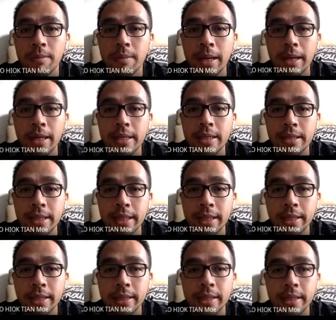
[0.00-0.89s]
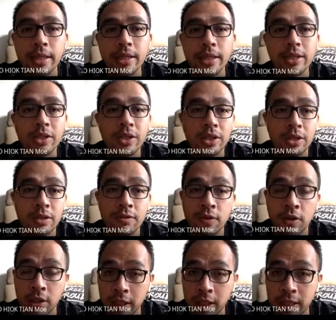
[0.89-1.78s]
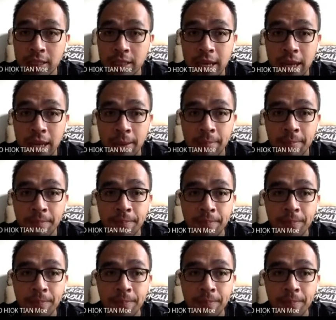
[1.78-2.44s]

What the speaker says: minus 6, so it's 14 cm.